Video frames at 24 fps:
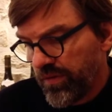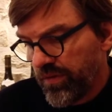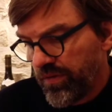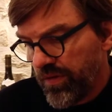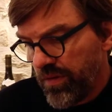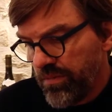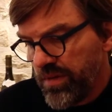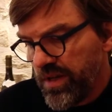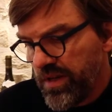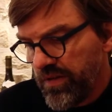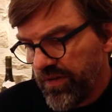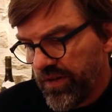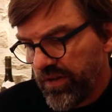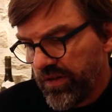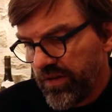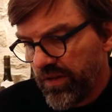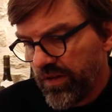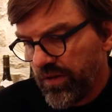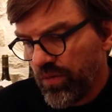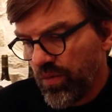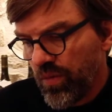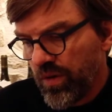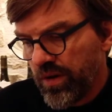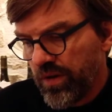for me, this
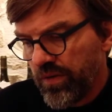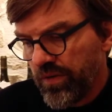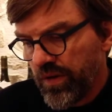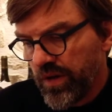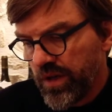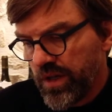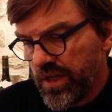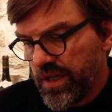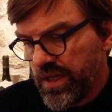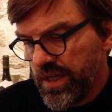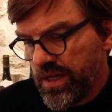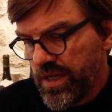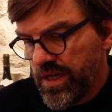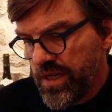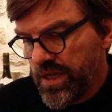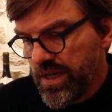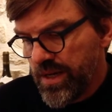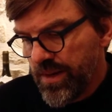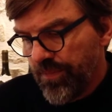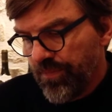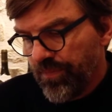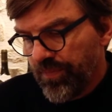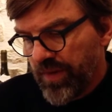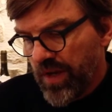is one of the key
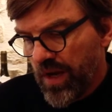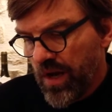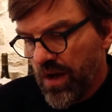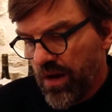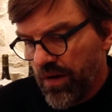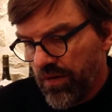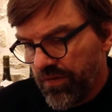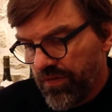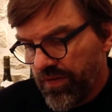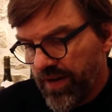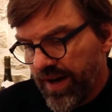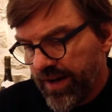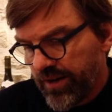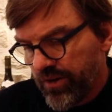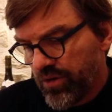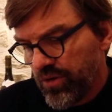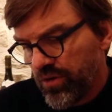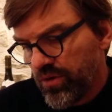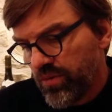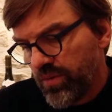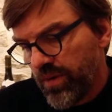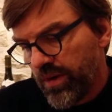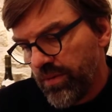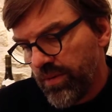
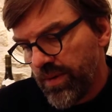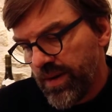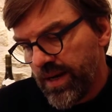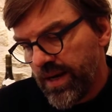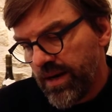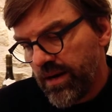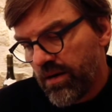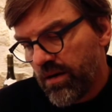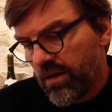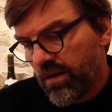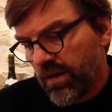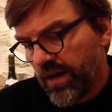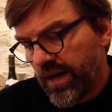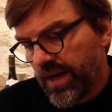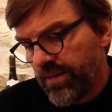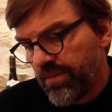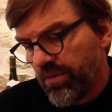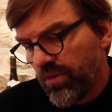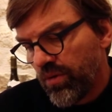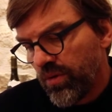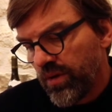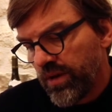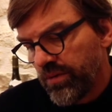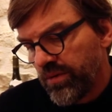factor where we are
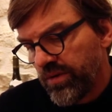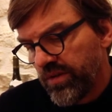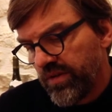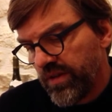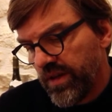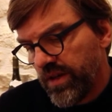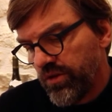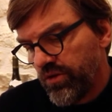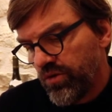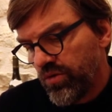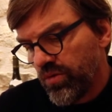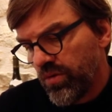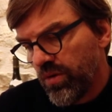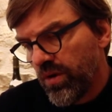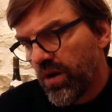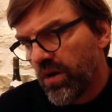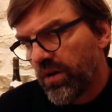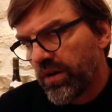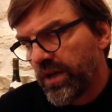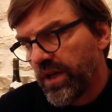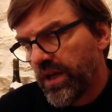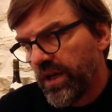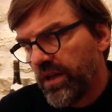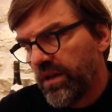able, I would say, to
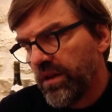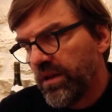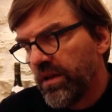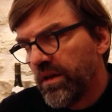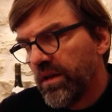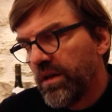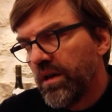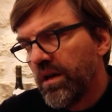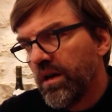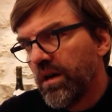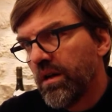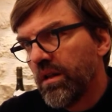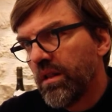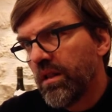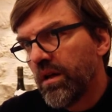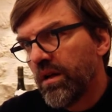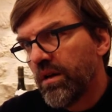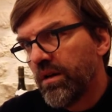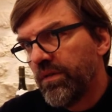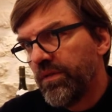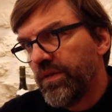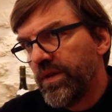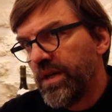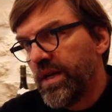lock in a
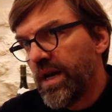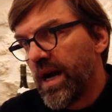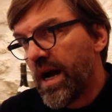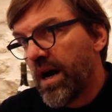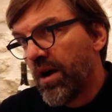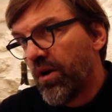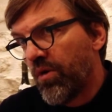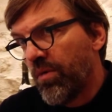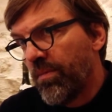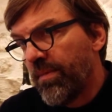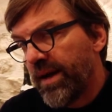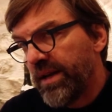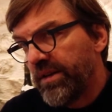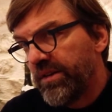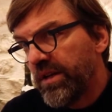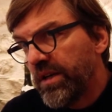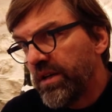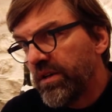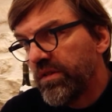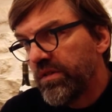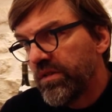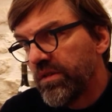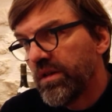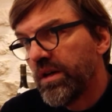lot of the
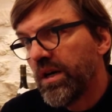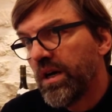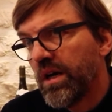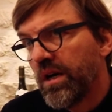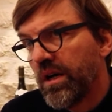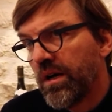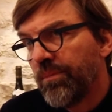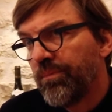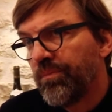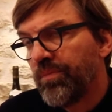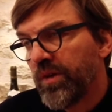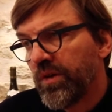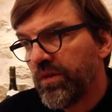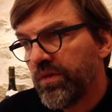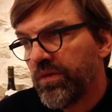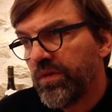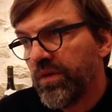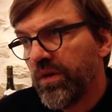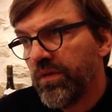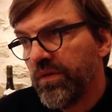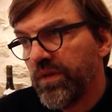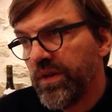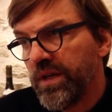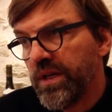aromatics
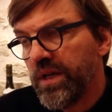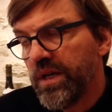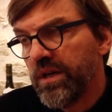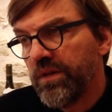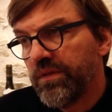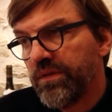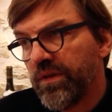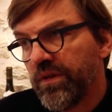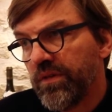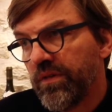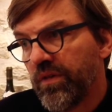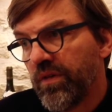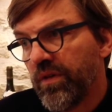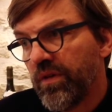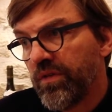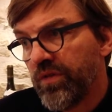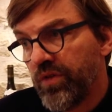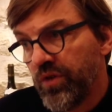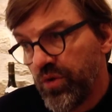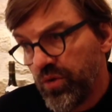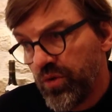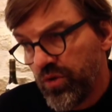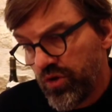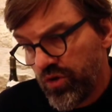for the
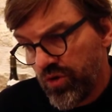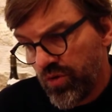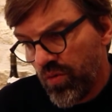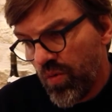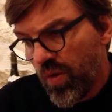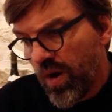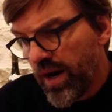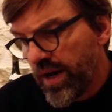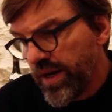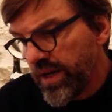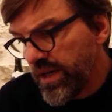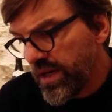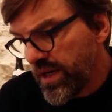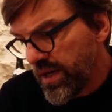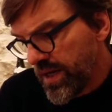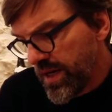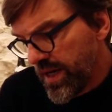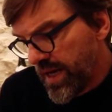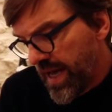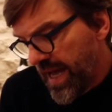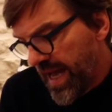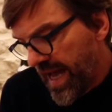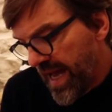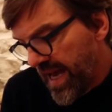future wine.
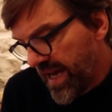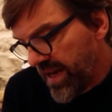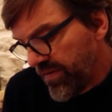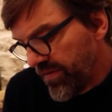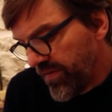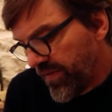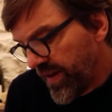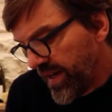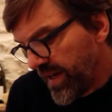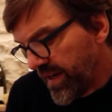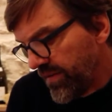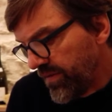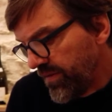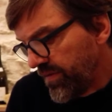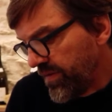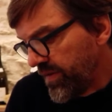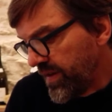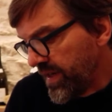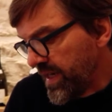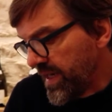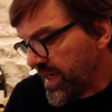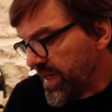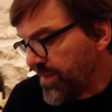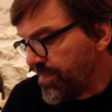And then
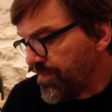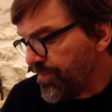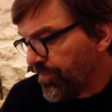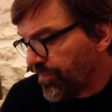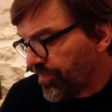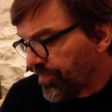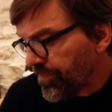the